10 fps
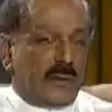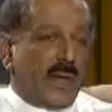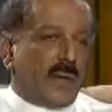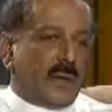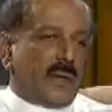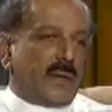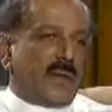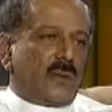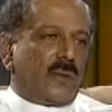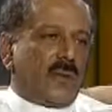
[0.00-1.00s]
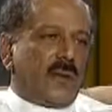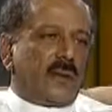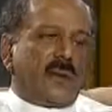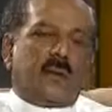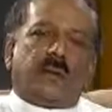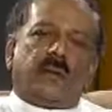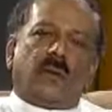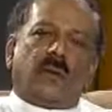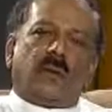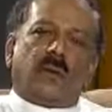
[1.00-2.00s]
than what they are today.
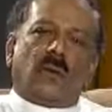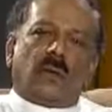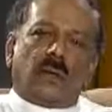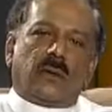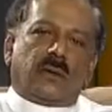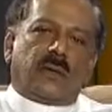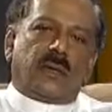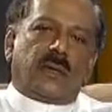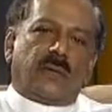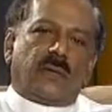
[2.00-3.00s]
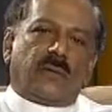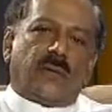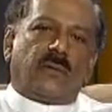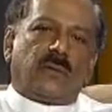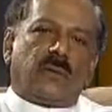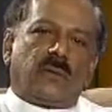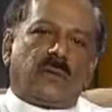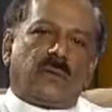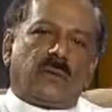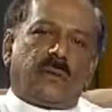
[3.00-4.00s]
The local authorities have to
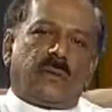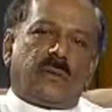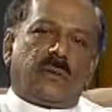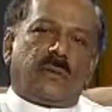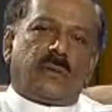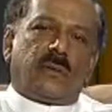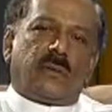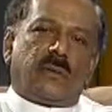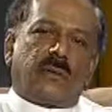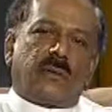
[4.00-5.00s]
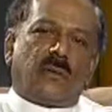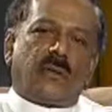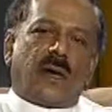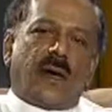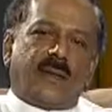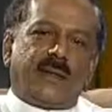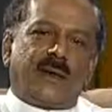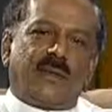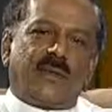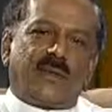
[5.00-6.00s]
toe the line,
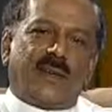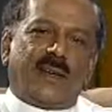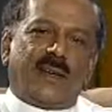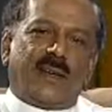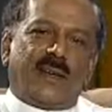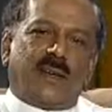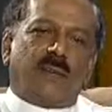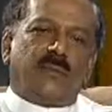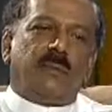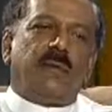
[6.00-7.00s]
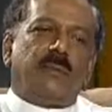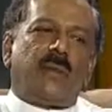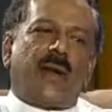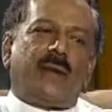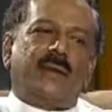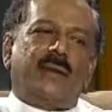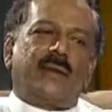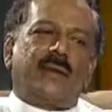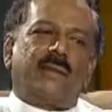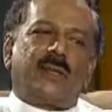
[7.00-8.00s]
I would say, of urban planning,
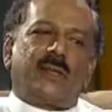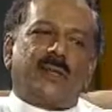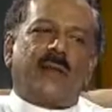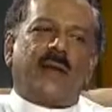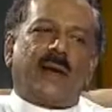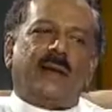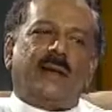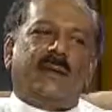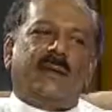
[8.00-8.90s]
which has been lacking.